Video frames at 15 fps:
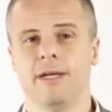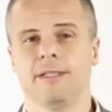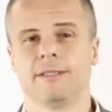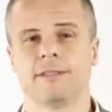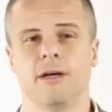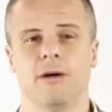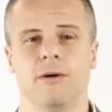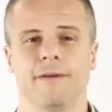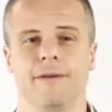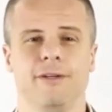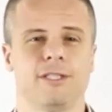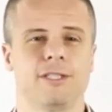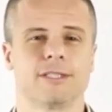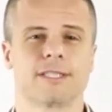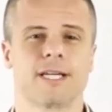So if you
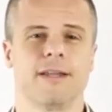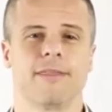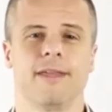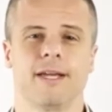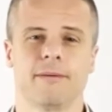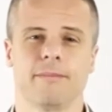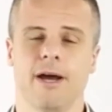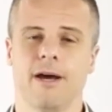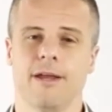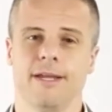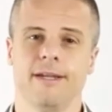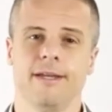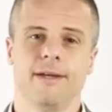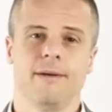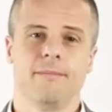just kind of think about
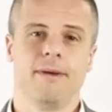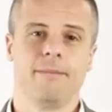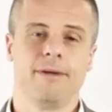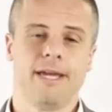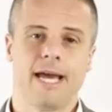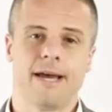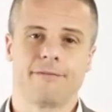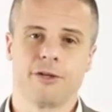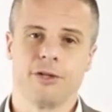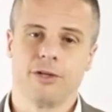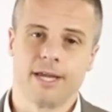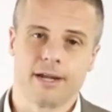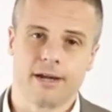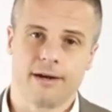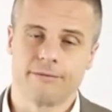it, maybe after you
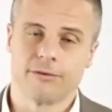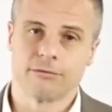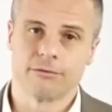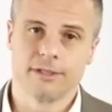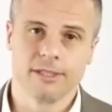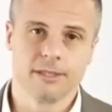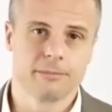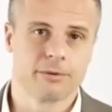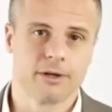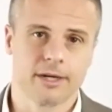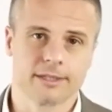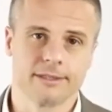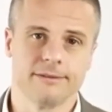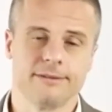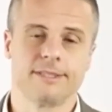get off a really
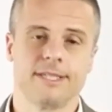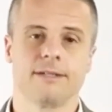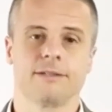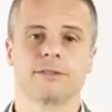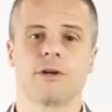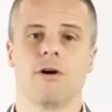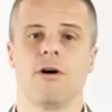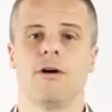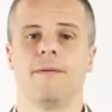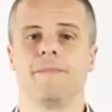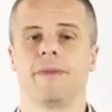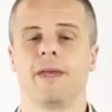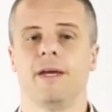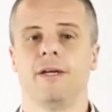productive sales call,